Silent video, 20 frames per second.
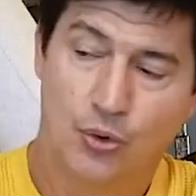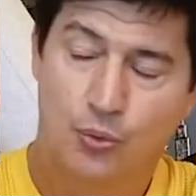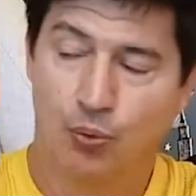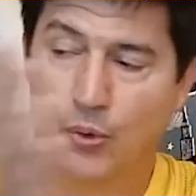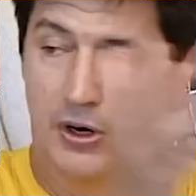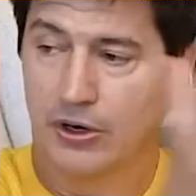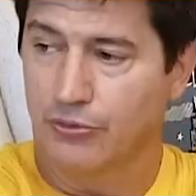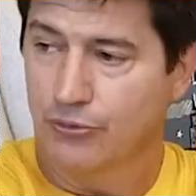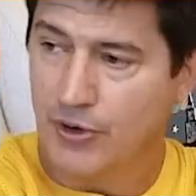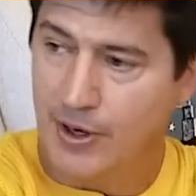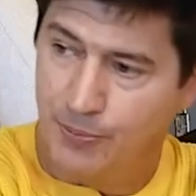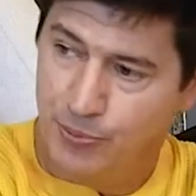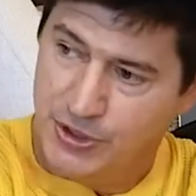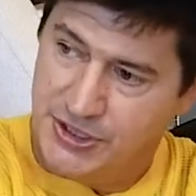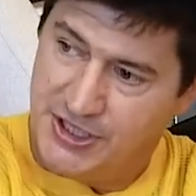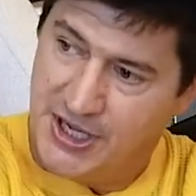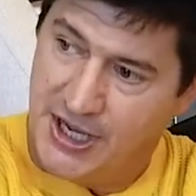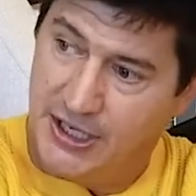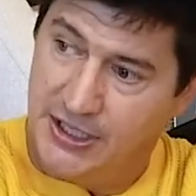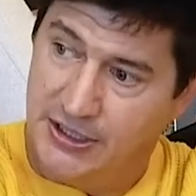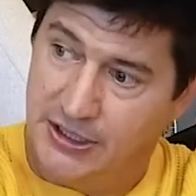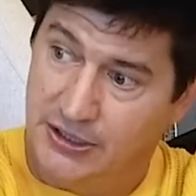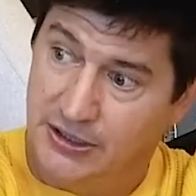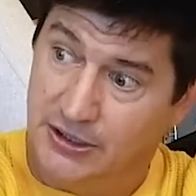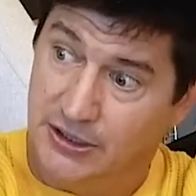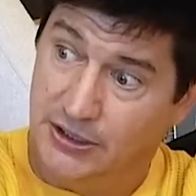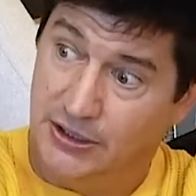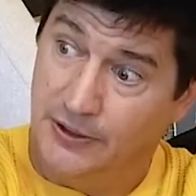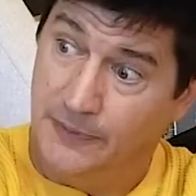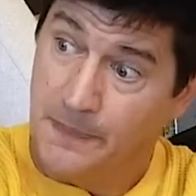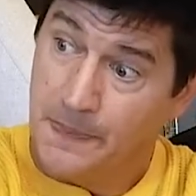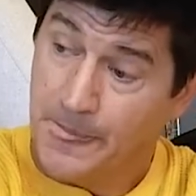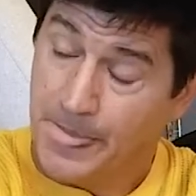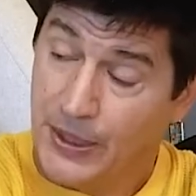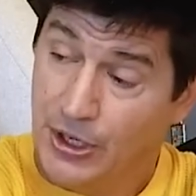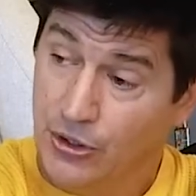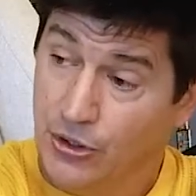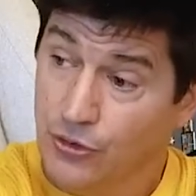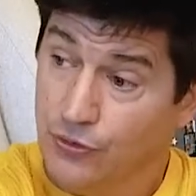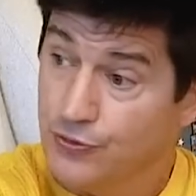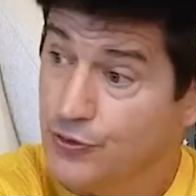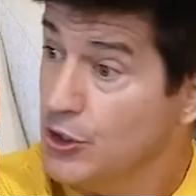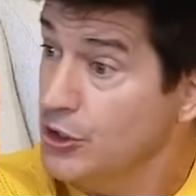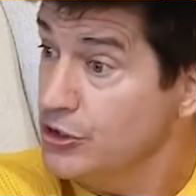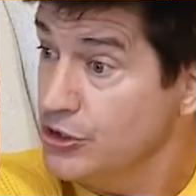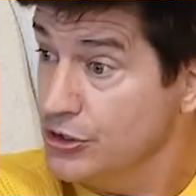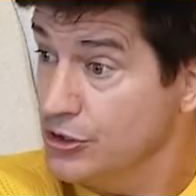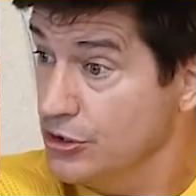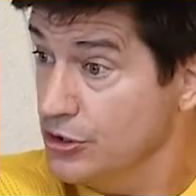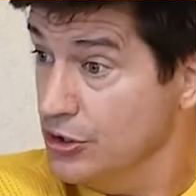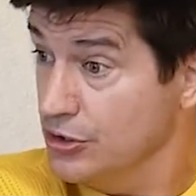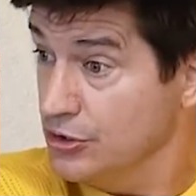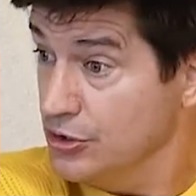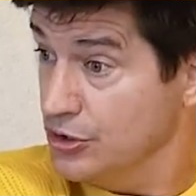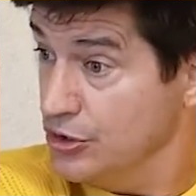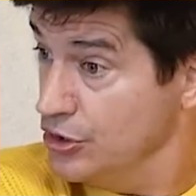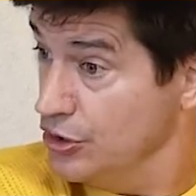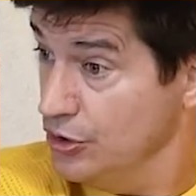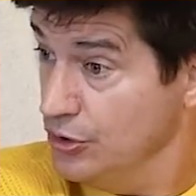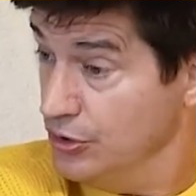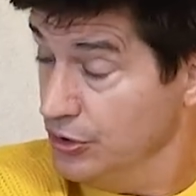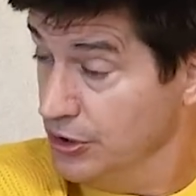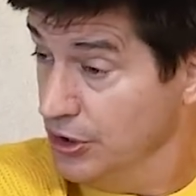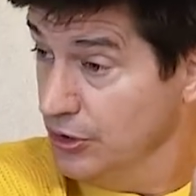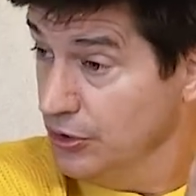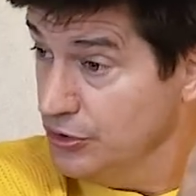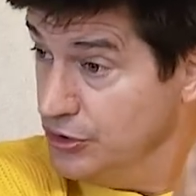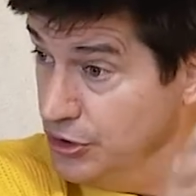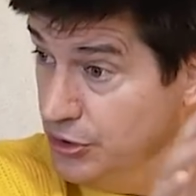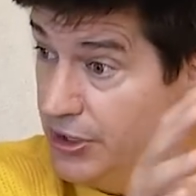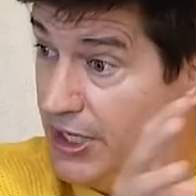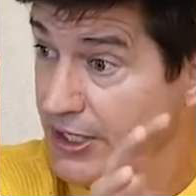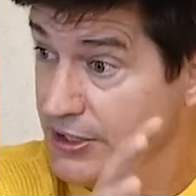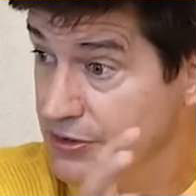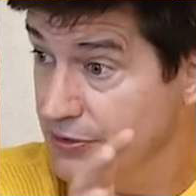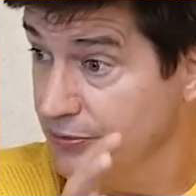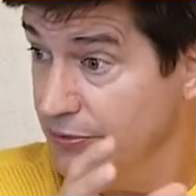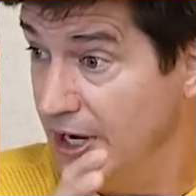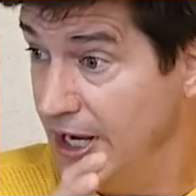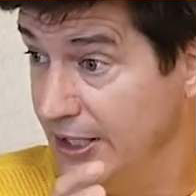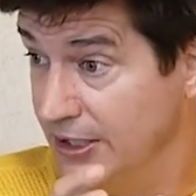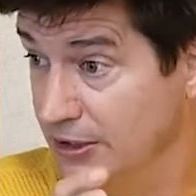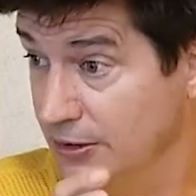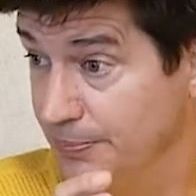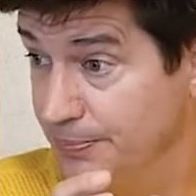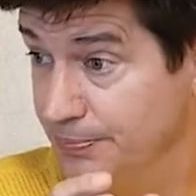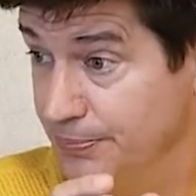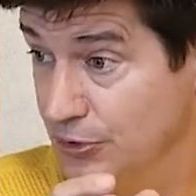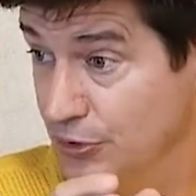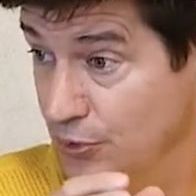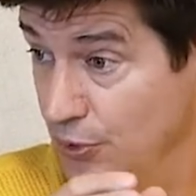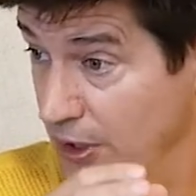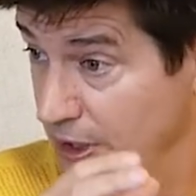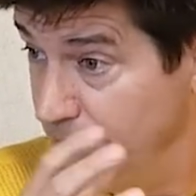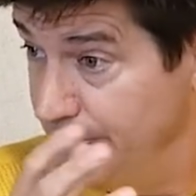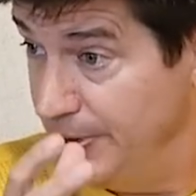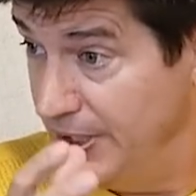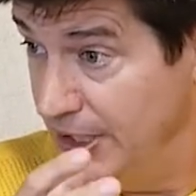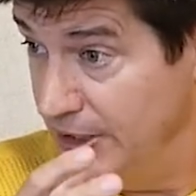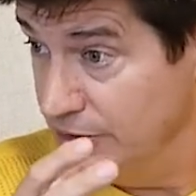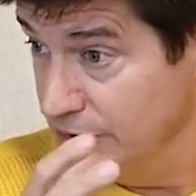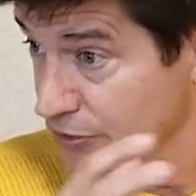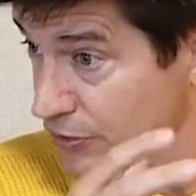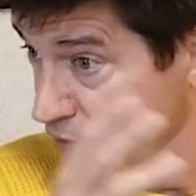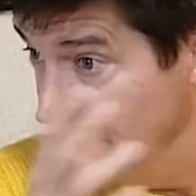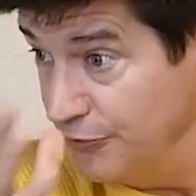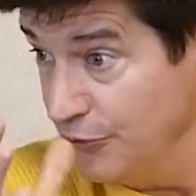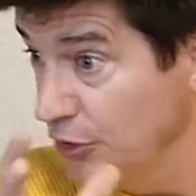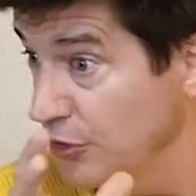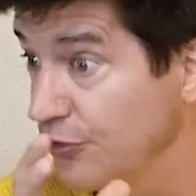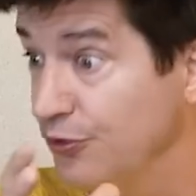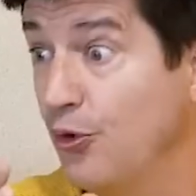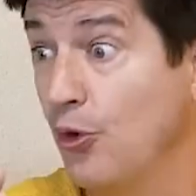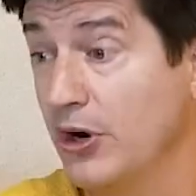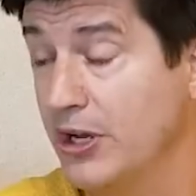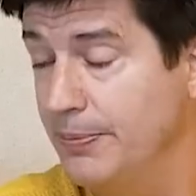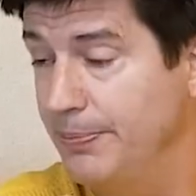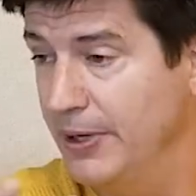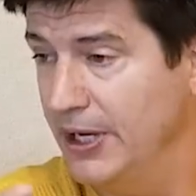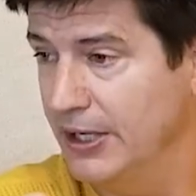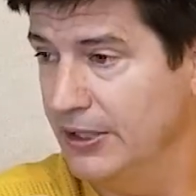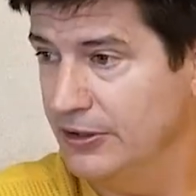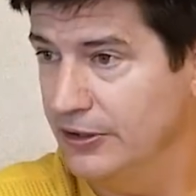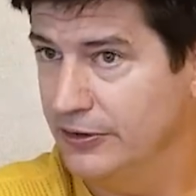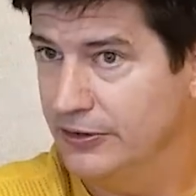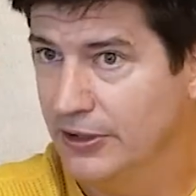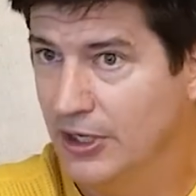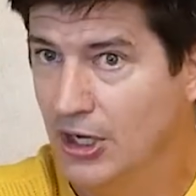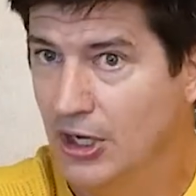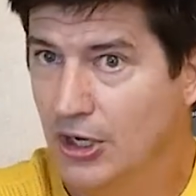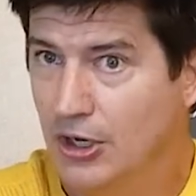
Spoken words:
weren't represented in the first two days of writing the 20 pages or the first 40 pages.